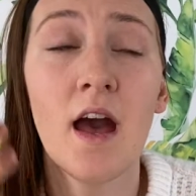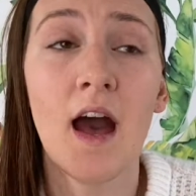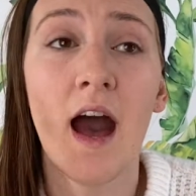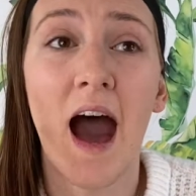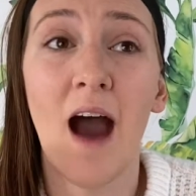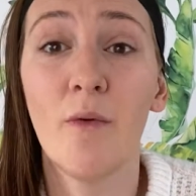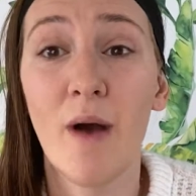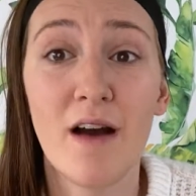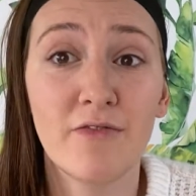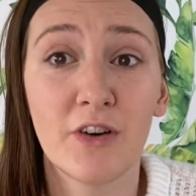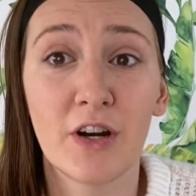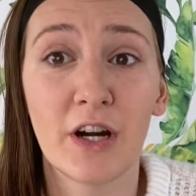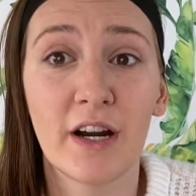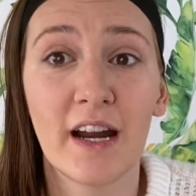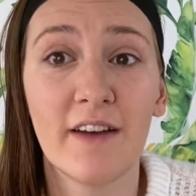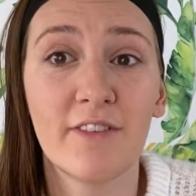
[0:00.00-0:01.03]

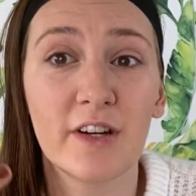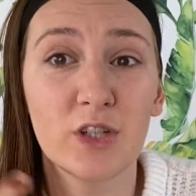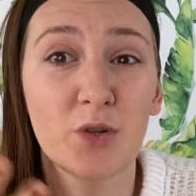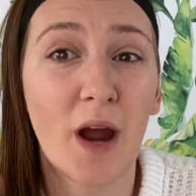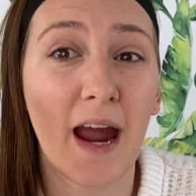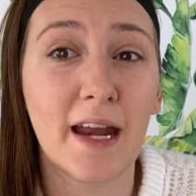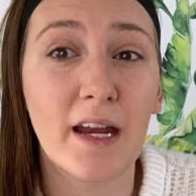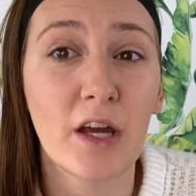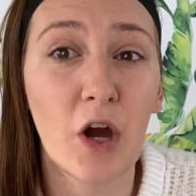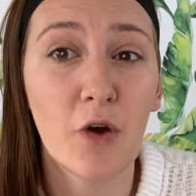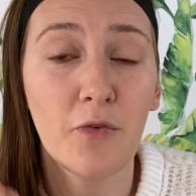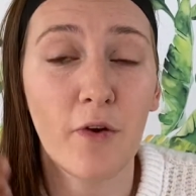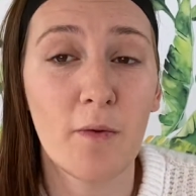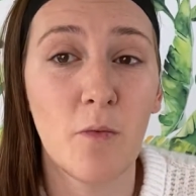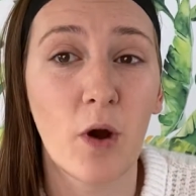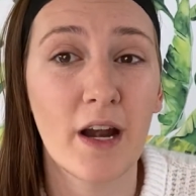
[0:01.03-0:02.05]
However, if you're trying to go for a
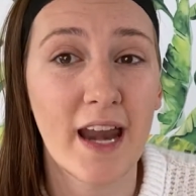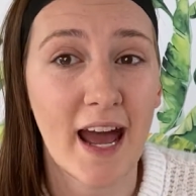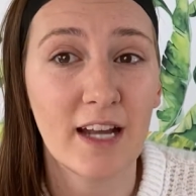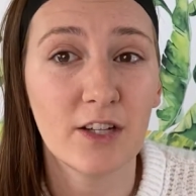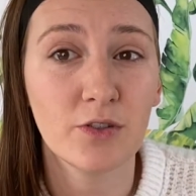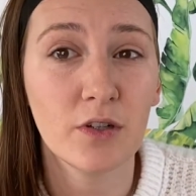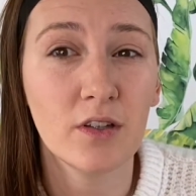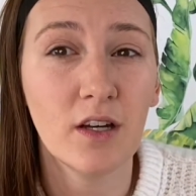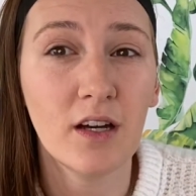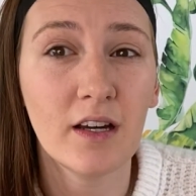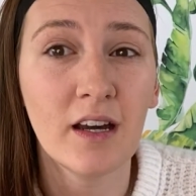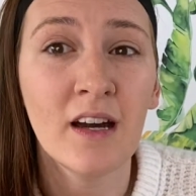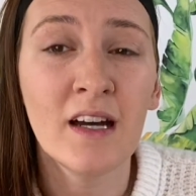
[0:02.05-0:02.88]
more natural look,